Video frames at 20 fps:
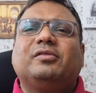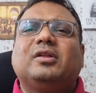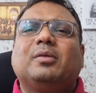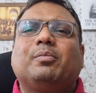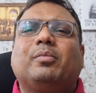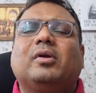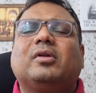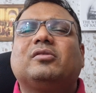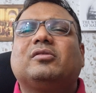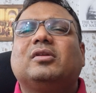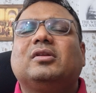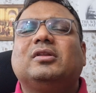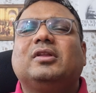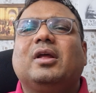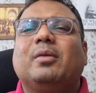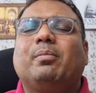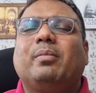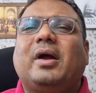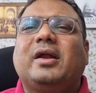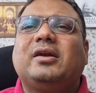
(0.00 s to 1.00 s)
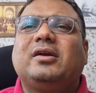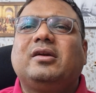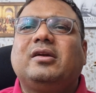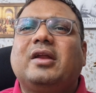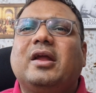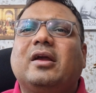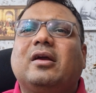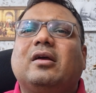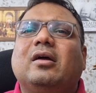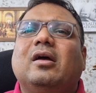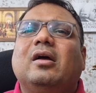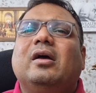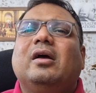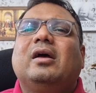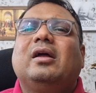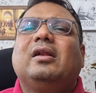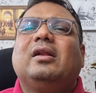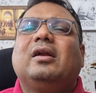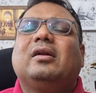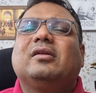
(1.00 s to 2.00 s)
with a person, they might take,
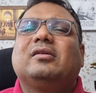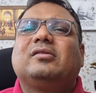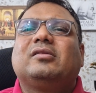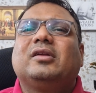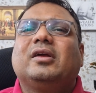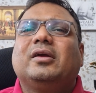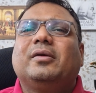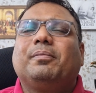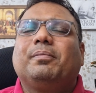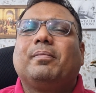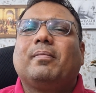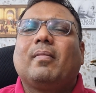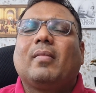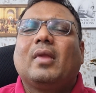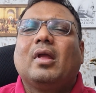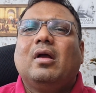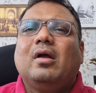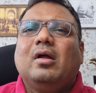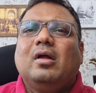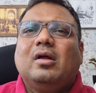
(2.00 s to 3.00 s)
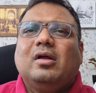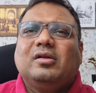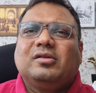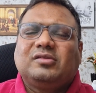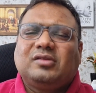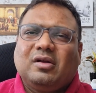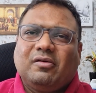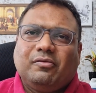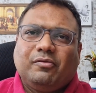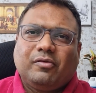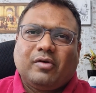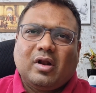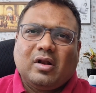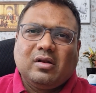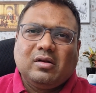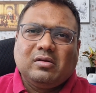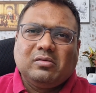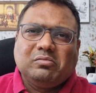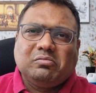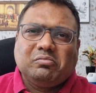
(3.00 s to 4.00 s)
let us say,
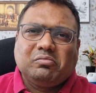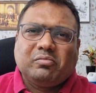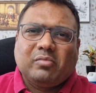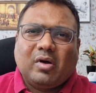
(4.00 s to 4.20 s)
several